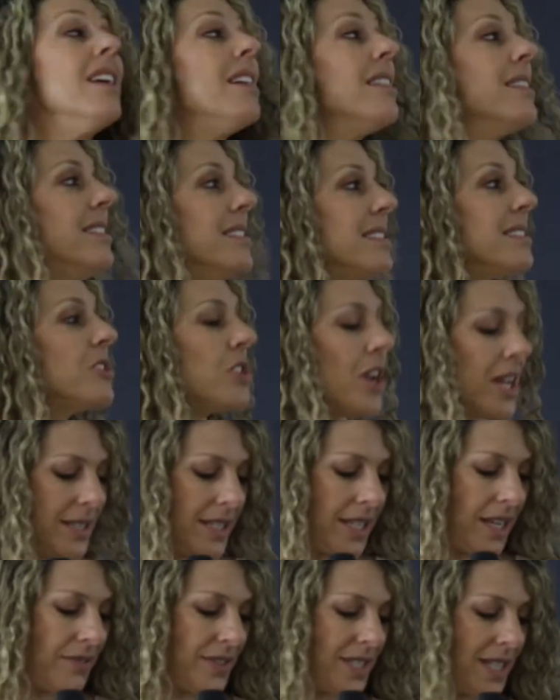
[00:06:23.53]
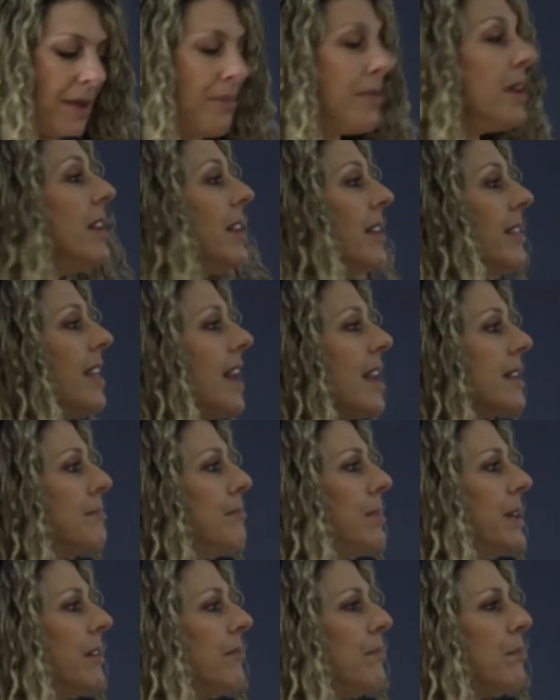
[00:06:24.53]
This just gives them that
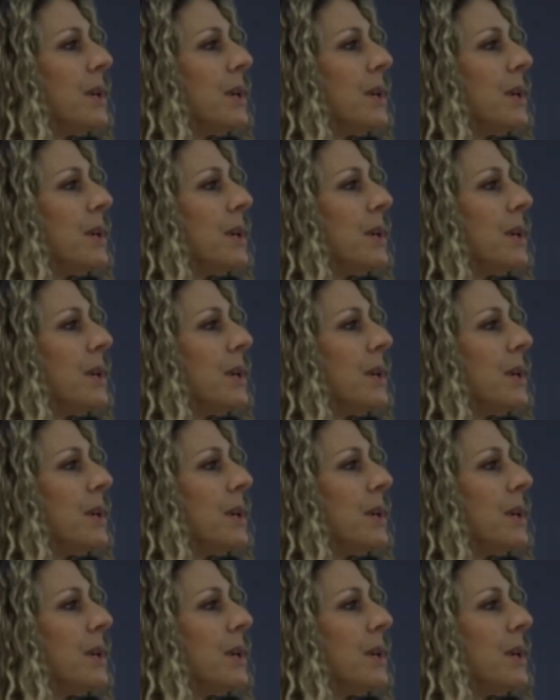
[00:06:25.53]
bit of